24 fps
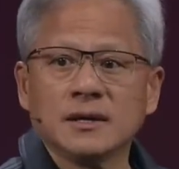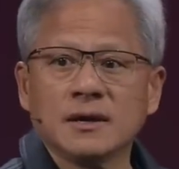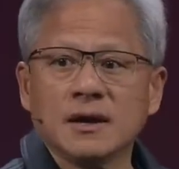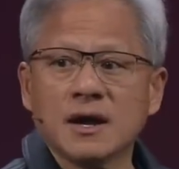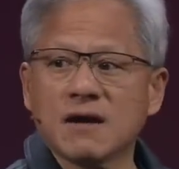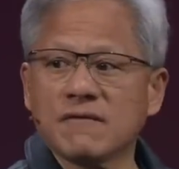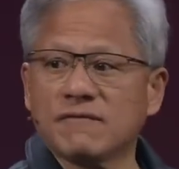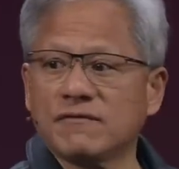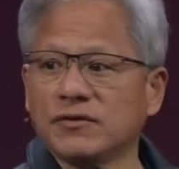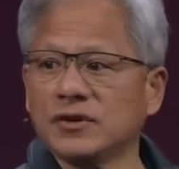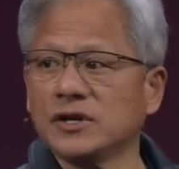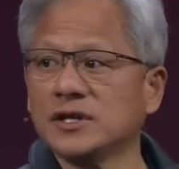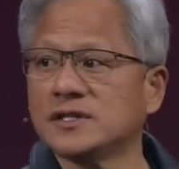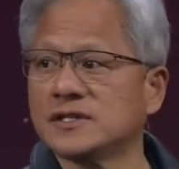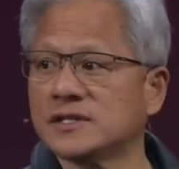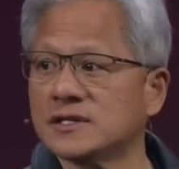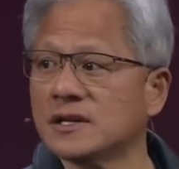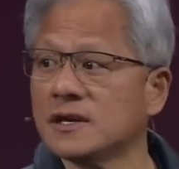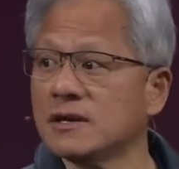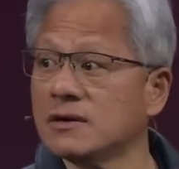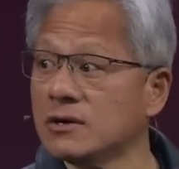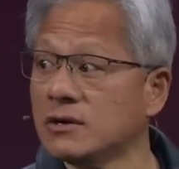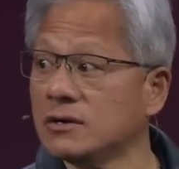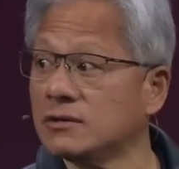every
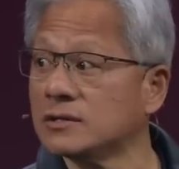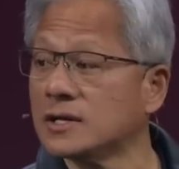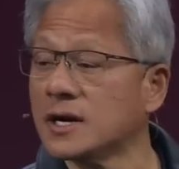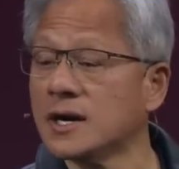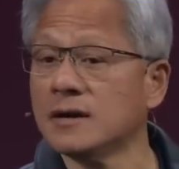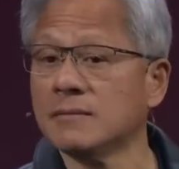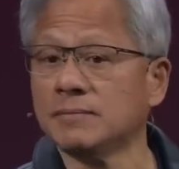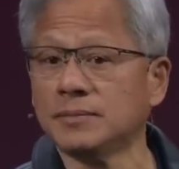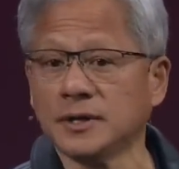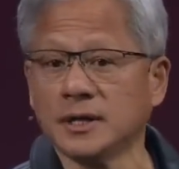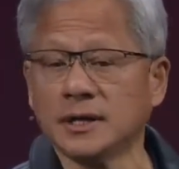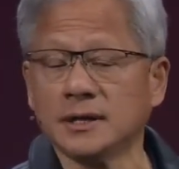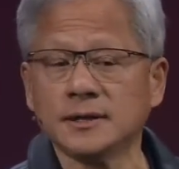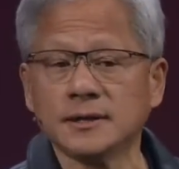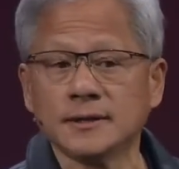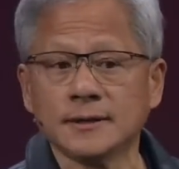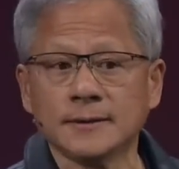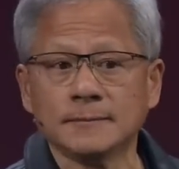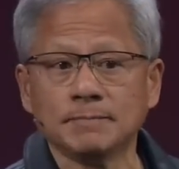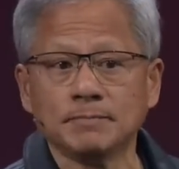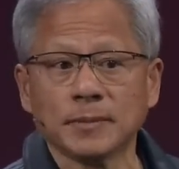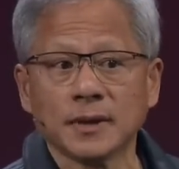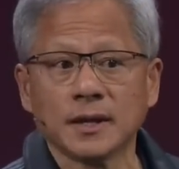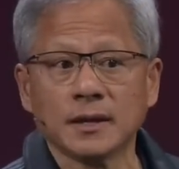single company
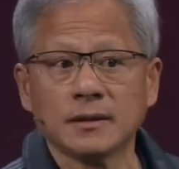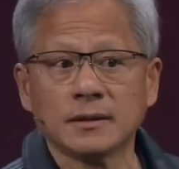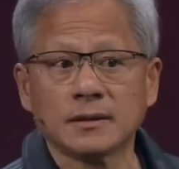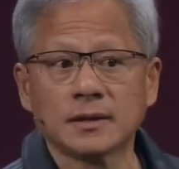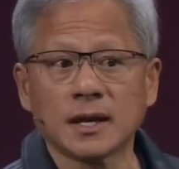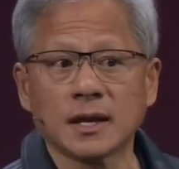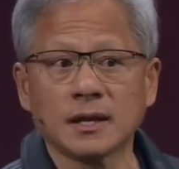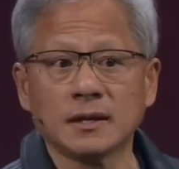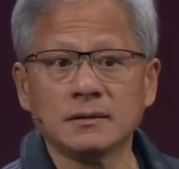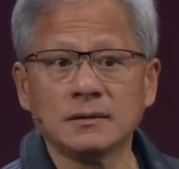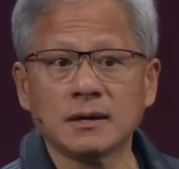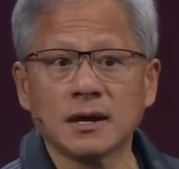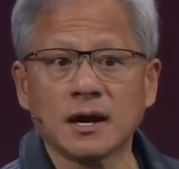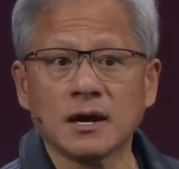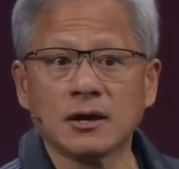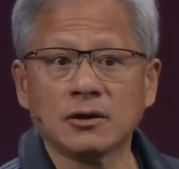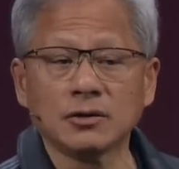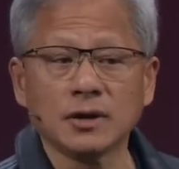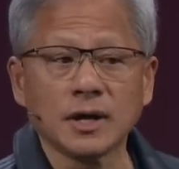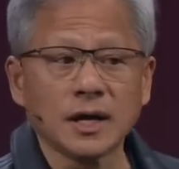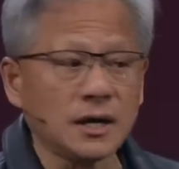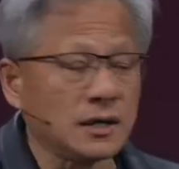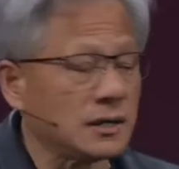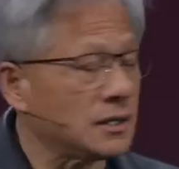can
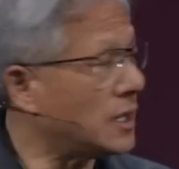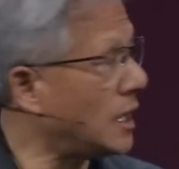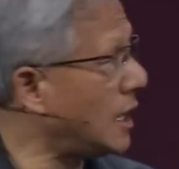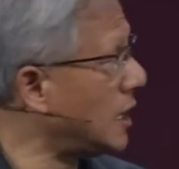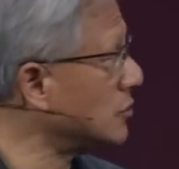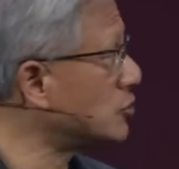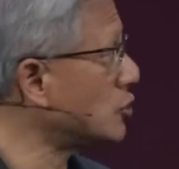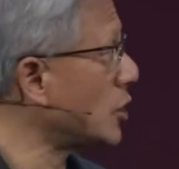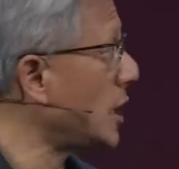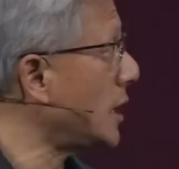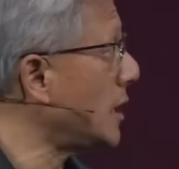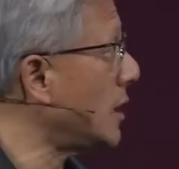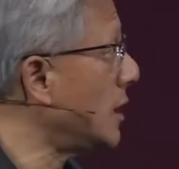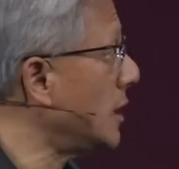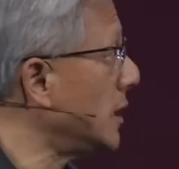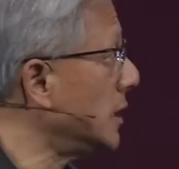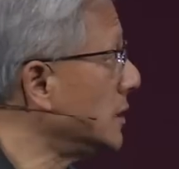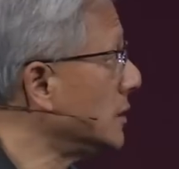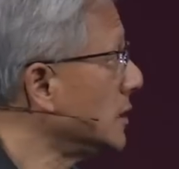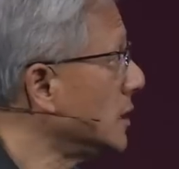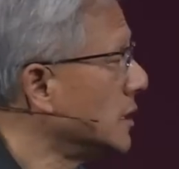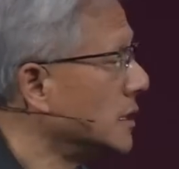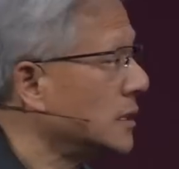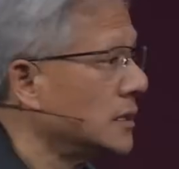now engage A I.
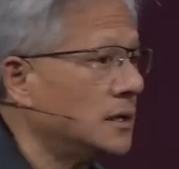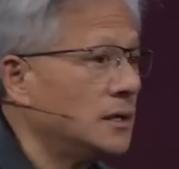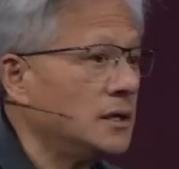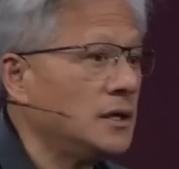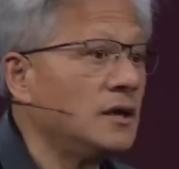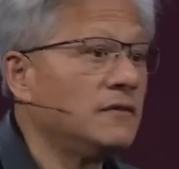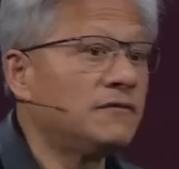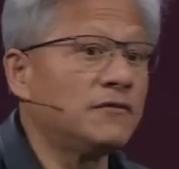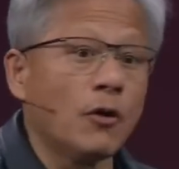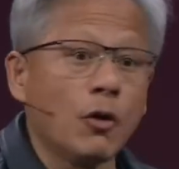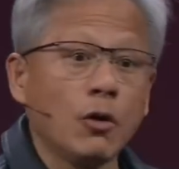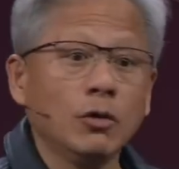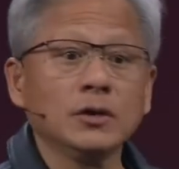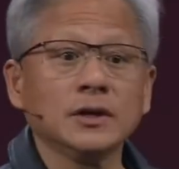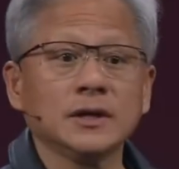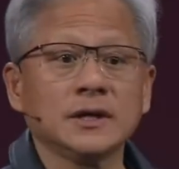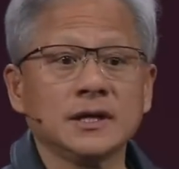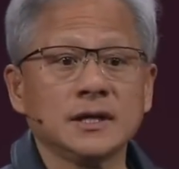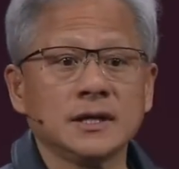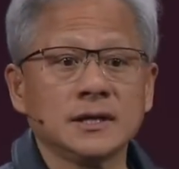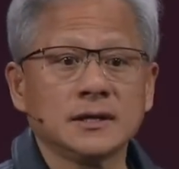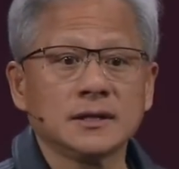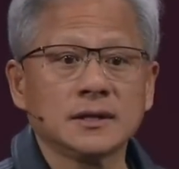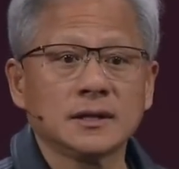Yeah. If
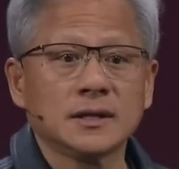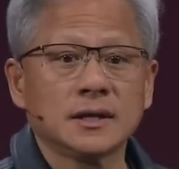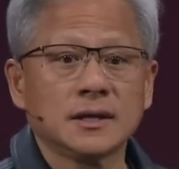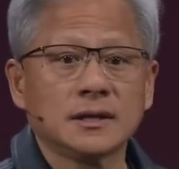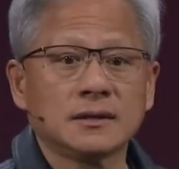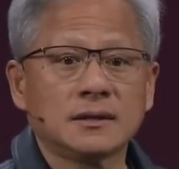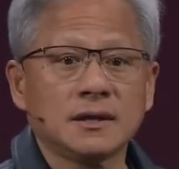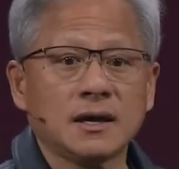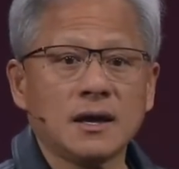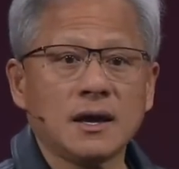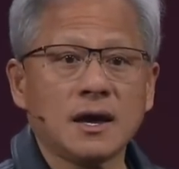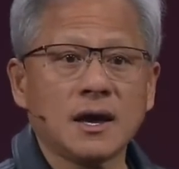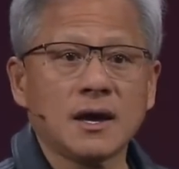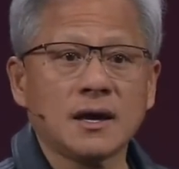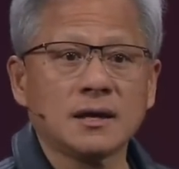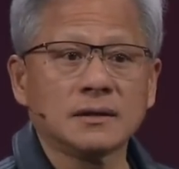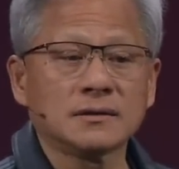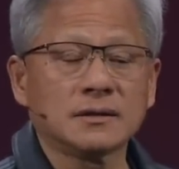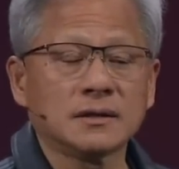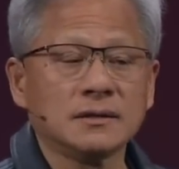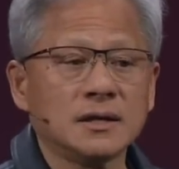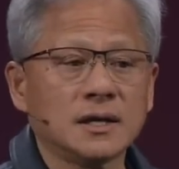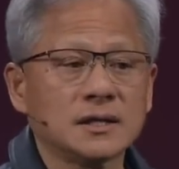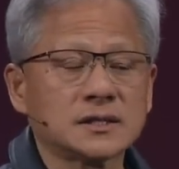only they
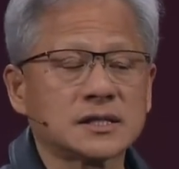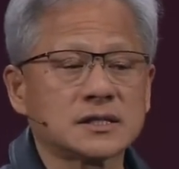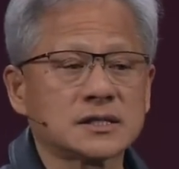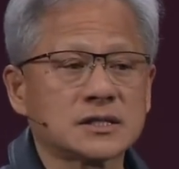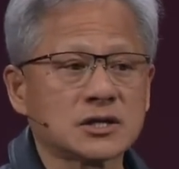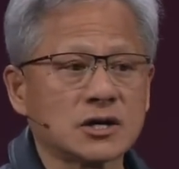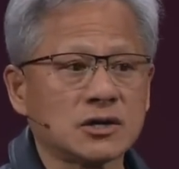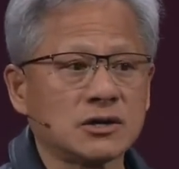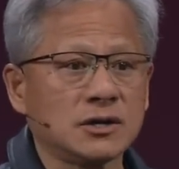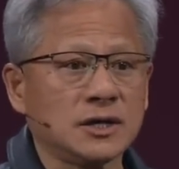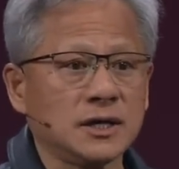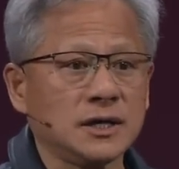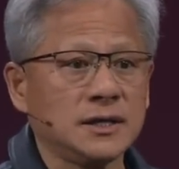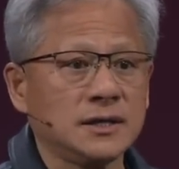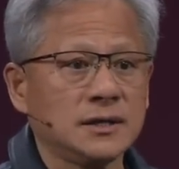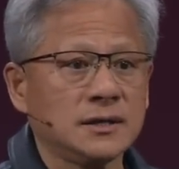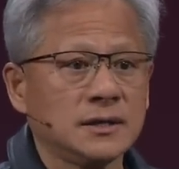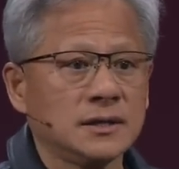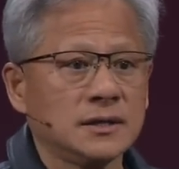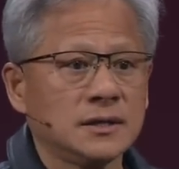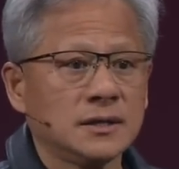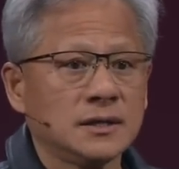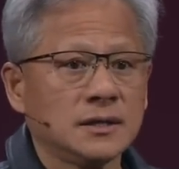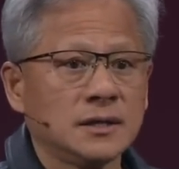had the necessary
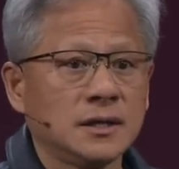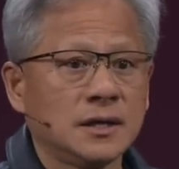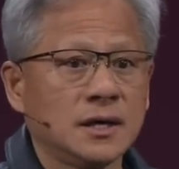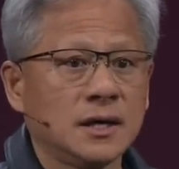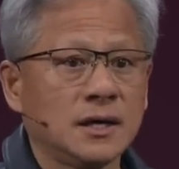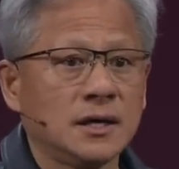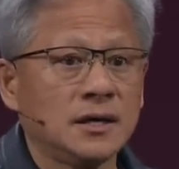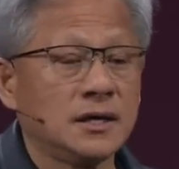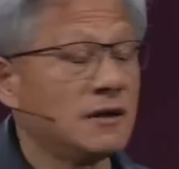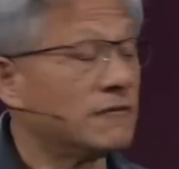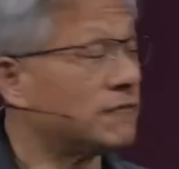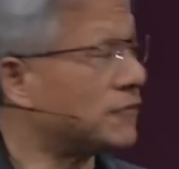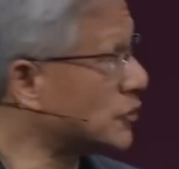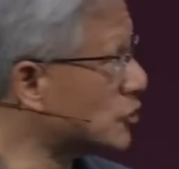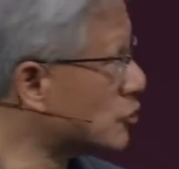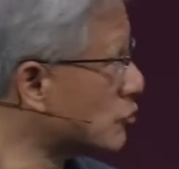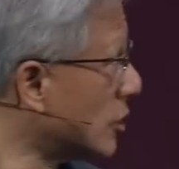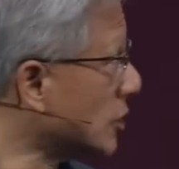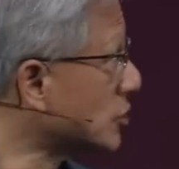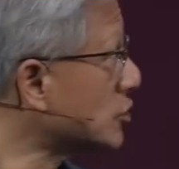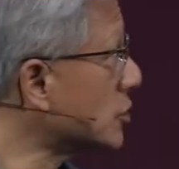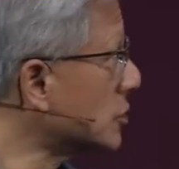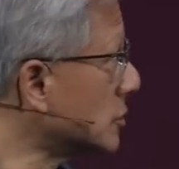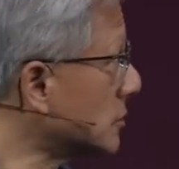uh,
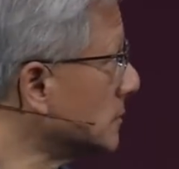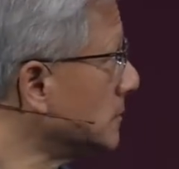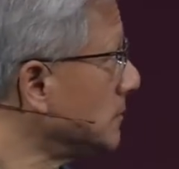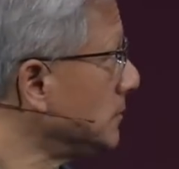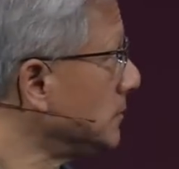infrastructure,